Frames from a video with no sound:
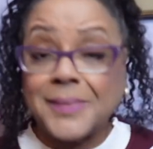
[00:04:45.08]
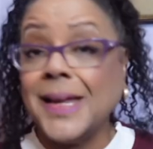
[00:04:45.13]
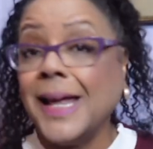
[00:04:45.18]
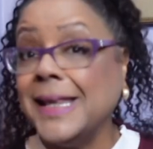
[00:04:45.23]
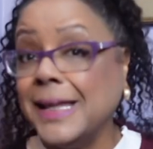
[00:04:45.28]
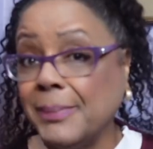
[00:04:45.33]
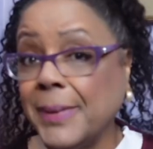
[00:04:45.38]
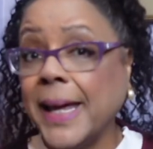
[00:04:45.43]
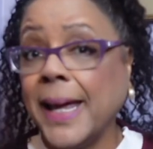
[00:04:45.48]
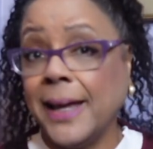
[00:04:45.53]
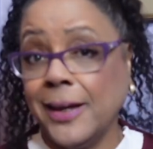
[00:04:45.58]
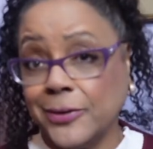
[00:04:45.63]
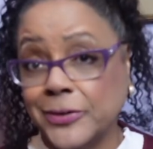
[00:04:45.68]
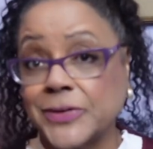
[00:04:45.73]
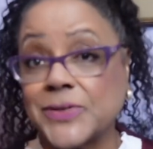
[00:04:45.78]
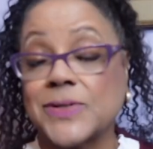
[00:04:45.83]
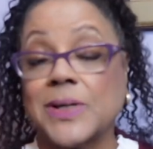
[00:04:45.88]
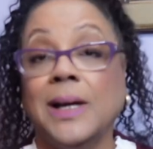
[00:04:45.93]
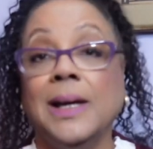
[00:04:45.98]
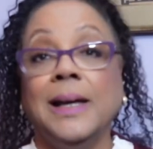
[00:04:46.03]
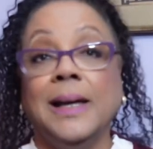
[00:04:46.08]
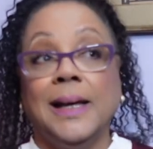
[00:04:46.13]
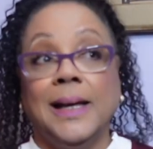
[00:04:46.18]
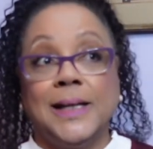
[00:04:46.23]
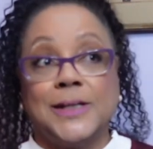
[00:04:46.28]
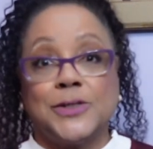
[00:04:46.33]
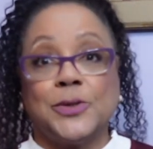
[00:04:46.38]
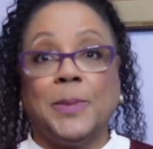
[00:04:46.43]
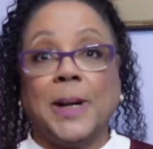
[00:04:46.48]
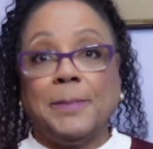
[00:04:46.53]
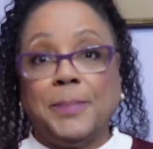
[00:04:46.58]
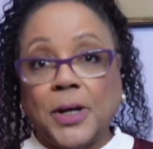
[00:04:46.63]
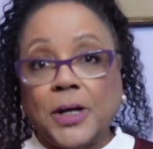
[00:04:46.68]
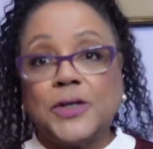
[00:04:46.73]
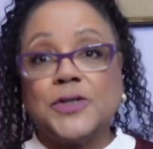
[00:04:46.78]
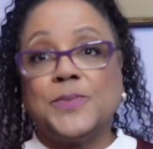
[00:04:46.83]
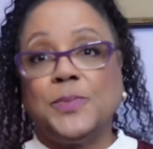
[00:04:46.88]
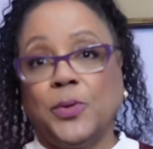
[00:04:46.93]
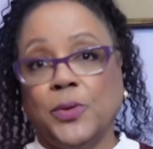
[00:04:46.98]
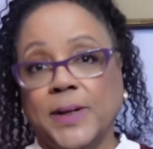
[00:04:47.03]
and then my ankles. So my
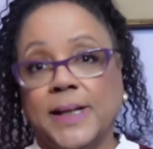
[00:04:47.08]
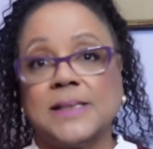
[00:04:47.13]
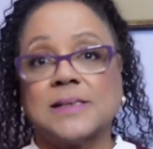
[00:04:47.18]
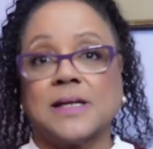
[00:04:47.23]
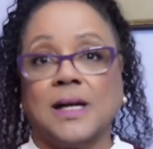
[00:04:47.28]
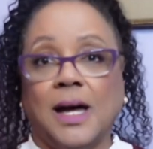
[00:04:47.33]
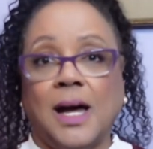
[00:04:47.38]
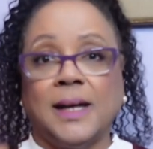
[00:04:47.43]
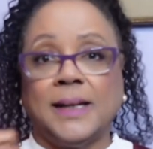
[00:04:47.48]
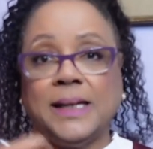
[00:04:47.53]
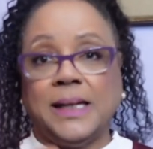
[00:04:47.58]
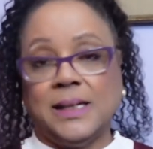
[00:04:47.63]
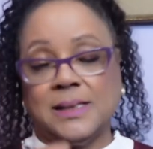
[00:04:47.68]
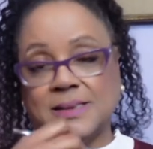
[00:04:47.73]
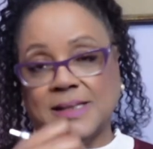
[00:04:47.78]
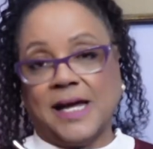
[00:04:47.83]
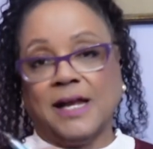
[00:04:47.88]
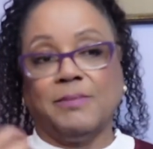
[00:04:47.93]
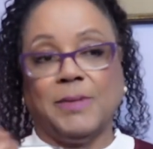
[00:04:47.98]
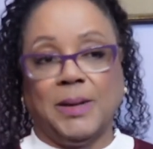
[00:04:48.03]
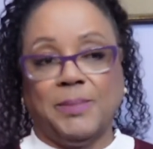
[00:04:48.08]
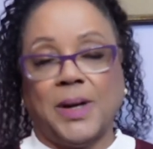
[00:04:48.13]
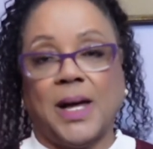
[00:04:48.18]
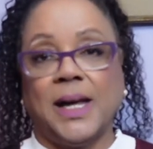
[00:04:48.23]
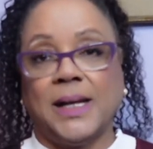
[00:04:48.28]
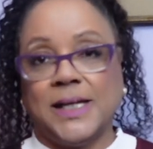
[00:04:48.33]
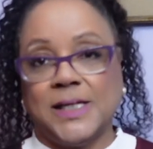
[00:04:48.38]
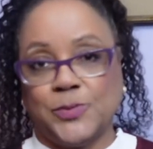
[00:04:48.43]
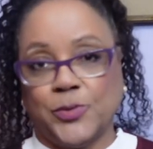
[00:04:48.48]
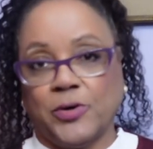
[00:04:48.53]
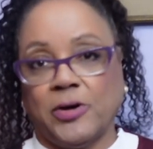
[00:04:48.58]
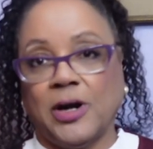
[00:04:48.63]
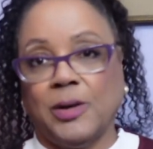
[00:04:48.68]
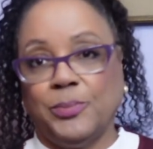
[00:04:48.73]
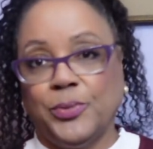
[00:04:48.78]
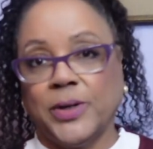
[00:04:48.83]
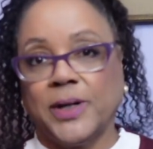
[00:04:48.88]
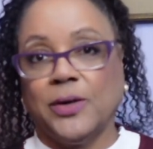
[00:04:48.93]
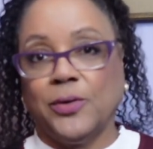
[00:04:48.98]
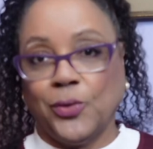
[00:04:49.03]
pulse points on each side of my body is where I'll
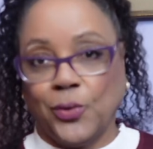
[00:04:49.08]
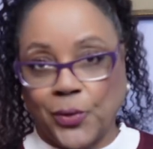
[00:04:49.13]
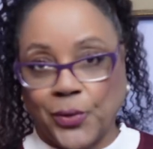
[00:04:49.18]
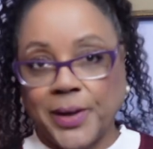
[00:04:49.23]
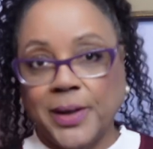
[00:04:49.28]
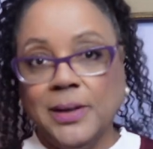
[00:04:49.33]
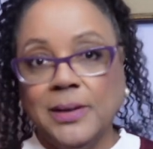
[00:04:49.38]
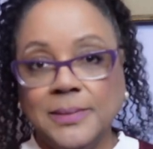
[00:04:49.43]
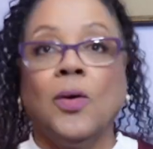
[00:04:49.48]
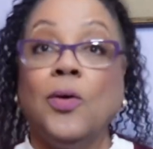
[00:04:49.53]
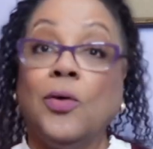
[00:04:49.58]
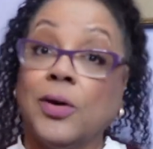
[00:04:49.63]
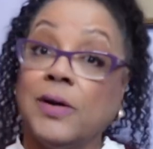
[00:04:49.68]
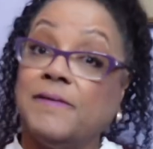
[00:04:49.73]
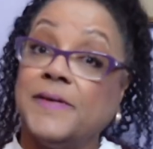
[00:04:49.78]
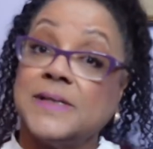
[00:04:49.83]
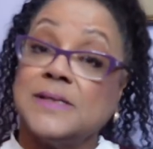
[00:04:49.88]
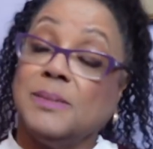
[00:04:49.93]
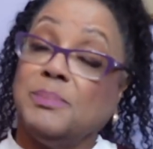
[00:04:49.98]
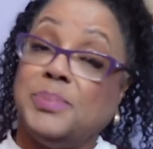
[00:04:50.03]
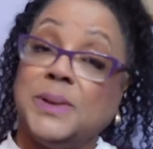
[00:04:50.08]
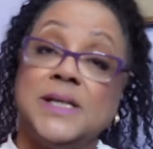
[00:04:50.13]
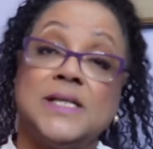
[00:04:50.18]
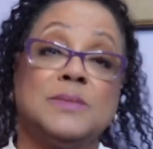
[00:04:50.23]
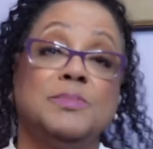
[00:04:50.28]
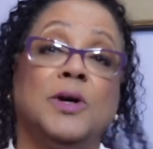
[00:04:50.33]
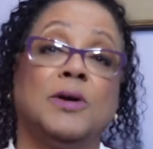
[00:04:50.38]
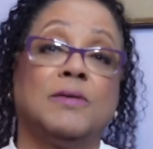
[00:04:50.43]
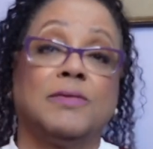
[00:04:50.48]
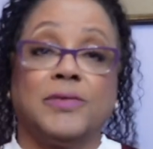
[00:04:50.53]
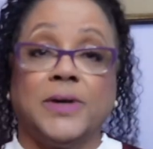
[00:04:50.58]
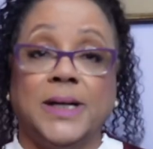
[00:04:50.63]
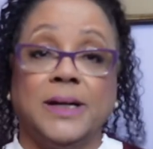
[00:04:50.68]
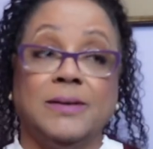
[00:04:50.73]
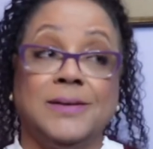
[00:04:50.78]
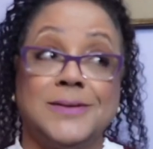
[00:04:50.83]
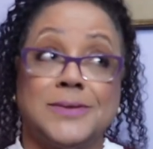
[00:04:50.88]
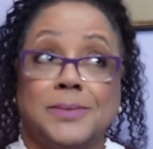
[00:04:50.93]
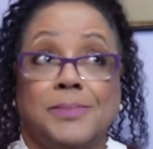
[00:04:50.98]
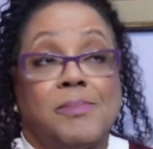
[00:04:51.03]
put in oil, or if it's a beast mode
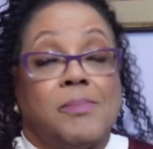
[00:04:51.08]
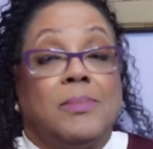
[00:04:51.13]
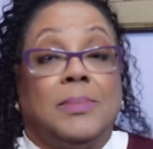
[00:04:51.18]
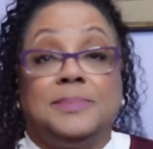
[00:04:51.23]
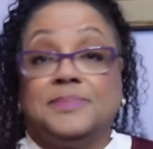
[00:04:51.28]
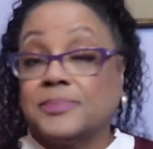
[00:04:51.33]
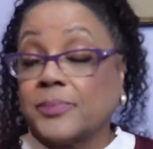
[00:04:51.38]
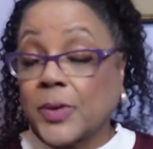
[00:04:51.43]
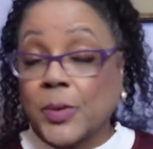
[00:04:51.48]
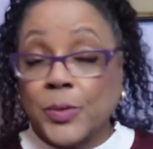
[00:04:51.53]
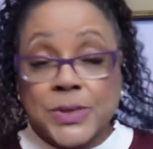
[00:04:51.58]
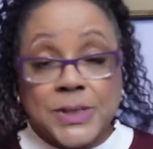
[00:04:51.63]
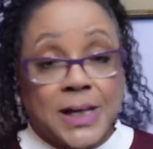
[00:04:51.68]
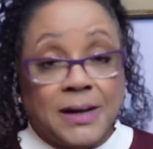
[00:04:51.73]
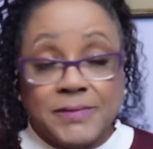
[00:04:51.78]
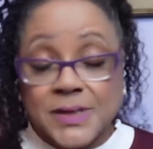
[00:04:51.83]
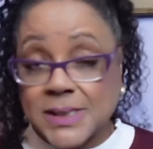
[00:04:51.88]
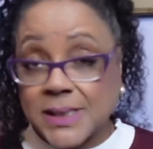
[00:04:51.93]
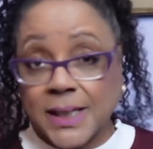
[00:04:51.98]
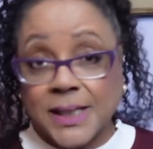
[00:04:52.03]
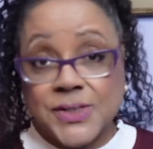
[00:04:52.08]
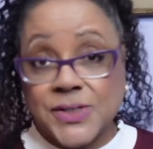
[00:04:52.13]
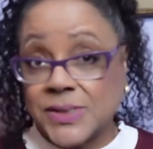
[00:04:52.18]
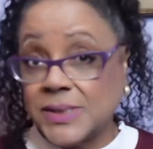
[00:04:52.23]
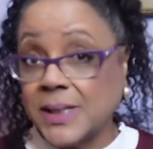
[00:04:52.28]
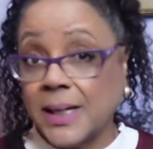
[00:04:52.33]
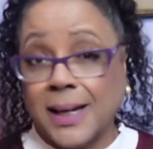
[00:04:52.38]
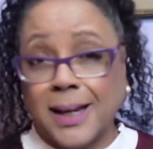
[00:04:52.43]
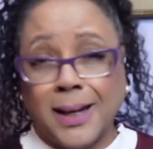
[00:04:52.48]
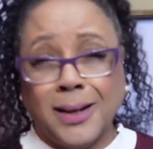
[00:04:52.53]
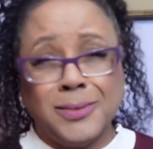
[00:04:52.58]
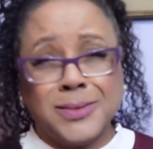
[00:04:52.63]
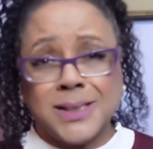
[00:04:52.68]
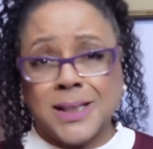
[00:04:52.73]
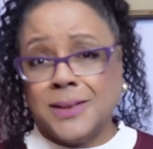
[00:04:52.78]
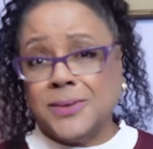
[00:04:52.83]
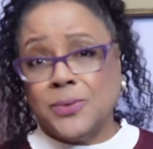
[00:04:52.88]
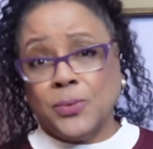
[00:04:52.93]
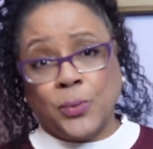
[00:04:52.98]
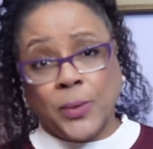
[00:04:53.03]
fragrance, which obviously I just said, I don't
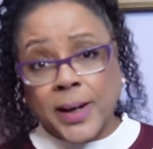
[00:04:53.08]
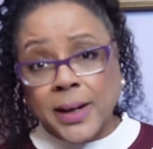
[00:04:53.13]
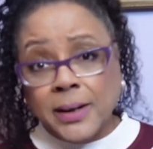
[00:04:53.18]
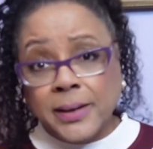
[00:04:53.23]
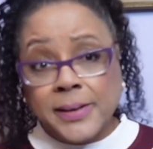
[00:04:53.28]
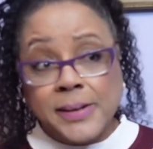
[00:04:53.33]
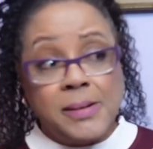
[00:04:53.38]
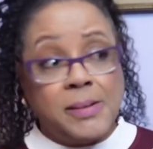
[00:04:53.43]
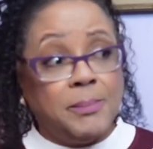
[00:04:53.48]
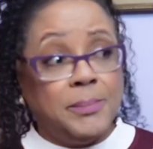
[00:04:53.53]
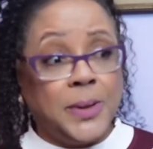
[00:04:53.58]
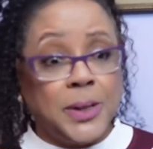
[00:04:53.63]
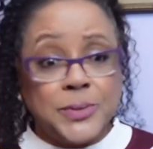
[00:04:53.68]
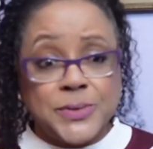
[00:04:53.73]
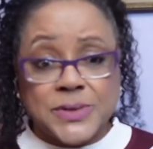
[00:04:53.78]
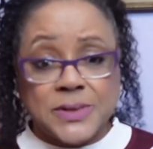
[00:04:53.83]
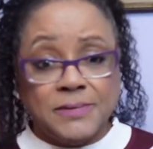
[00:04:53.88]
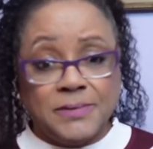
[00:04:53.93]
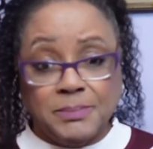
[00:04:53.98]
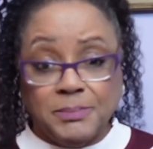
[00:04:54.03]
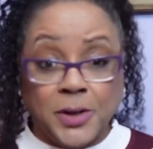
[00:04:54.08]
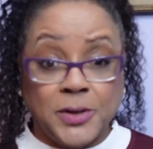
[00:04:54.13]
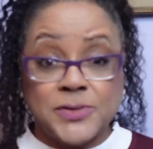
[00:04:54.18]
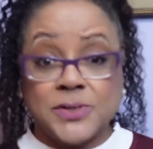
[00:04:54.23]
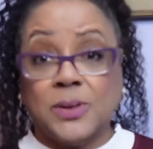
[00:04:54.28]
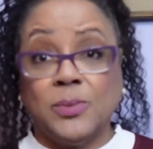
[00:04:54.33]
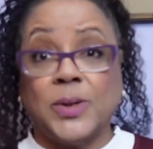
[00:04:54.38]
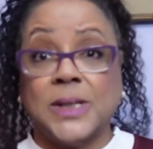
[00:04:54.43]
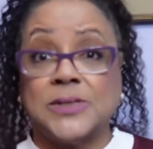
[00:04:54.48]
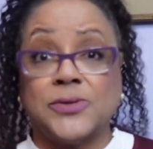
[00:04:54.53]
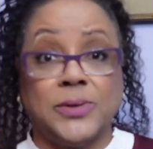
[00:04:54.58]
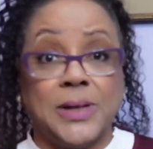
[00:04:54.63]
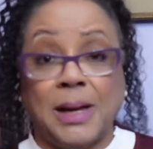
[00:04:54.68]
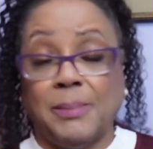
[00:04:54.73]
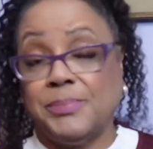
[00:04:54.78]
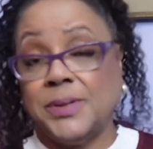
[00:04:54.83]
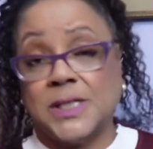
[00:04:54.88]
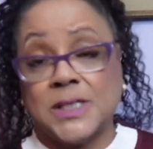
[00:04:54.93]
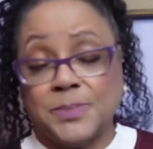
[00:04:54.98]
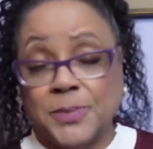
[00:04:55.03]
tend to wear. Most of the ones are
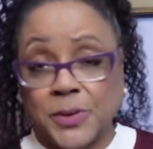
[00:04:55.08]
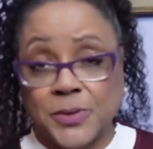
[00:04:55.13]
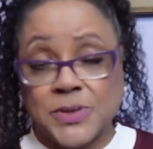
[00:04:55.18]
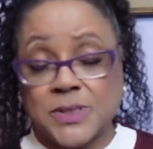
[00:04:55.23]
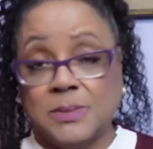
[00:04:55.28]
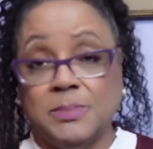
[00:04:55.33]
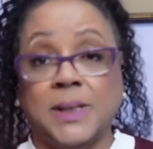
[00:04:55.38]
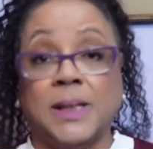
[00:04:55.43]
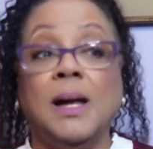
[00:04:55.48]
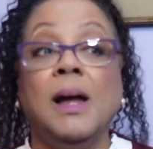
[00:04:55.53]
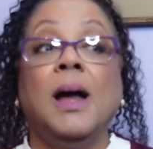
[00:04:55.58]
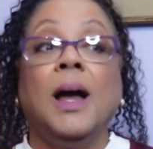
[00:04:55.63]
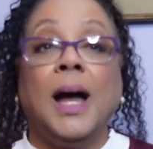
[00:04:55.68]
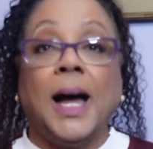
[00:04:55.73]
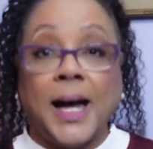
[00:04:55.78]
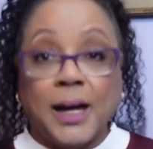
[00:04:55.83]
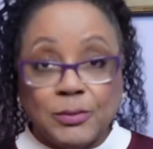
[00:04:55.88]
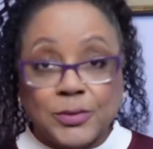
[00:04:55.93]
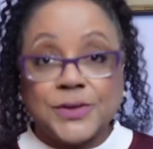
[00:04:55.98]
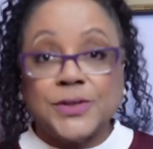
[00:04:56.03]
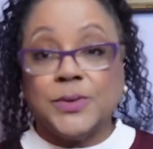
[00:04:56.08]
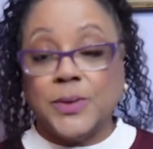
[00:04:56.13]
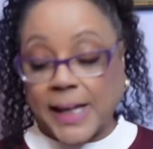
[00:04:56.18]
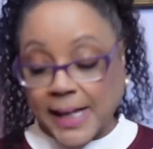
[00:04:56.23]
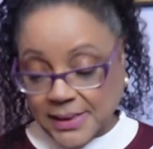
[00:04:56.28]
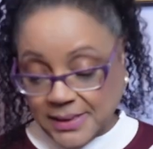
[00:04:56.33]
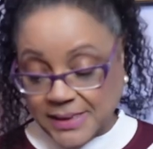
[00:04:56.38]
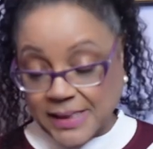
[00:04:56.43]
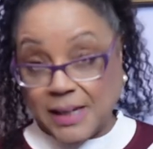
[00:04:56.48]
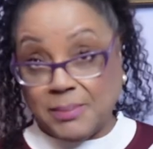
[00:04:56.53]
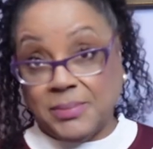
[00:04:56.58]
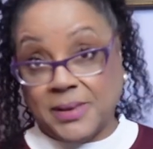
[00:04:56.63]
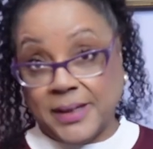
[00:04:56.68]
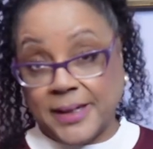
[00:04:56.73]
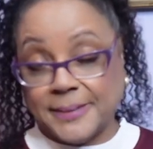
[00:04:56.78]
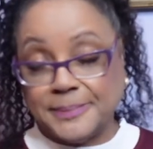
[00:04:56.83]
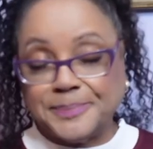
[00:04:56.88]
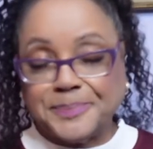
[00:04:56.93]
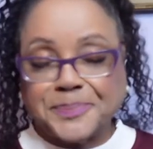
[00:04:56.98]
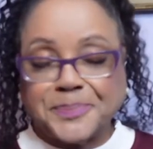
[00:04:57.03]
not beast modes to me. I will do that same thing.